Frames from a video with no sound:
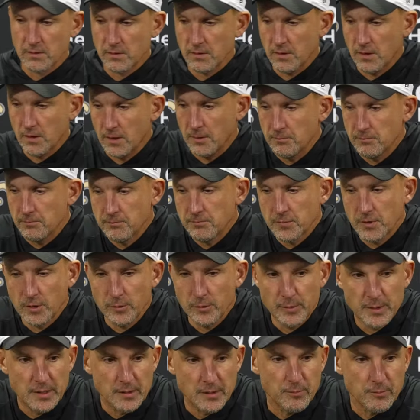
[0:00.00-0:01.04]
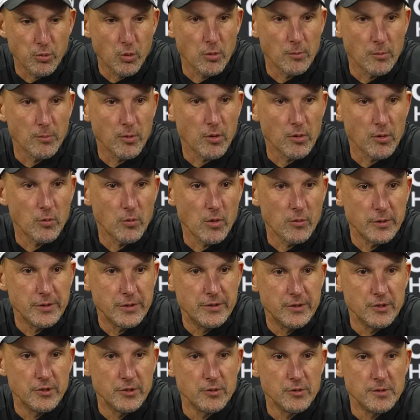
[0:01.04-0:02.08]
um, going to be an important part of what we
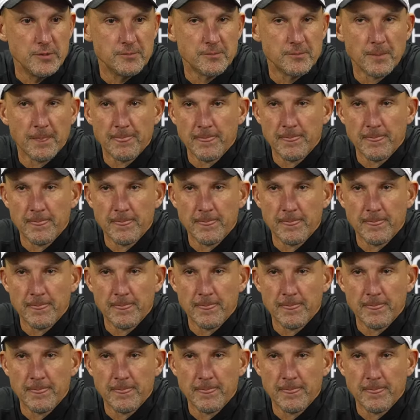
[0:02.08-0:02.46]
do and